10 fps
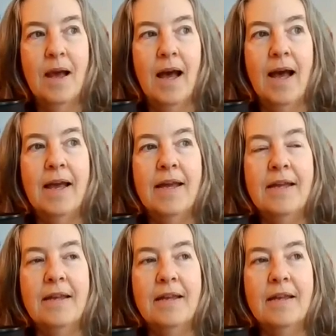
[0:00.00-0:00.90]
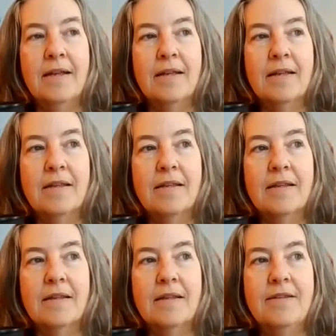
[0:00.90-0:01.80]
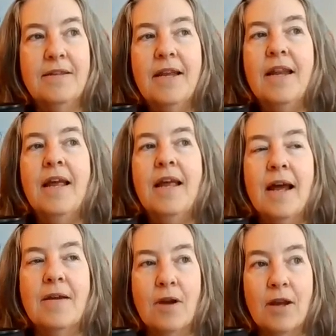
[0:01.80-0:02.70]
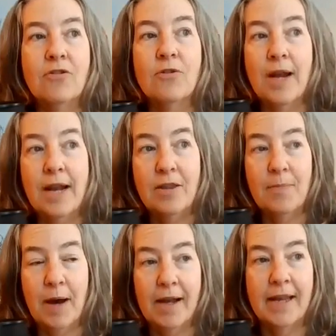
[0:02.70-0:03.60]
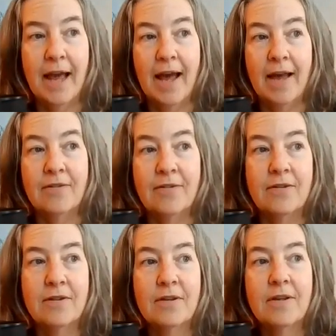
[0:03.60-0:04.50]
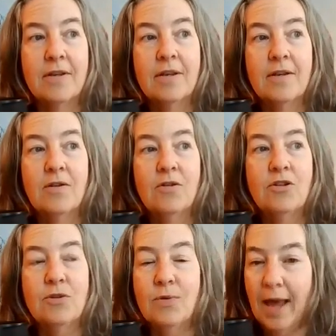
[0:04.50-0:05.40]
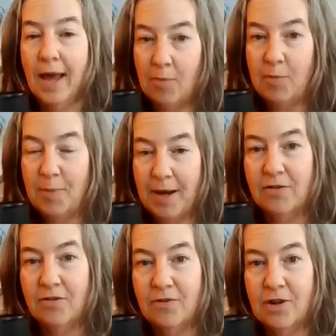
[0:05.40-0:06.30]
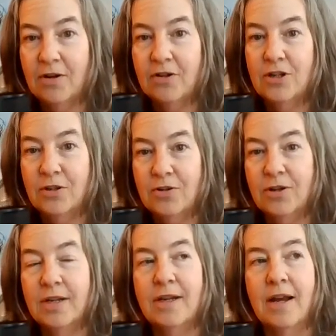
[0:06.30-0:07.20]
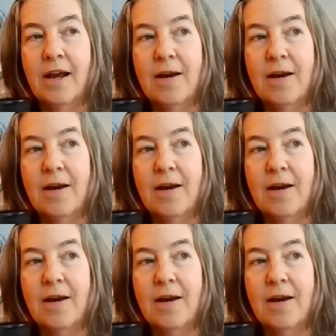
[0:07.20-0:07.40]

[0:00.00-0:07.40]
I did it. I created the podcast to help parents of young children,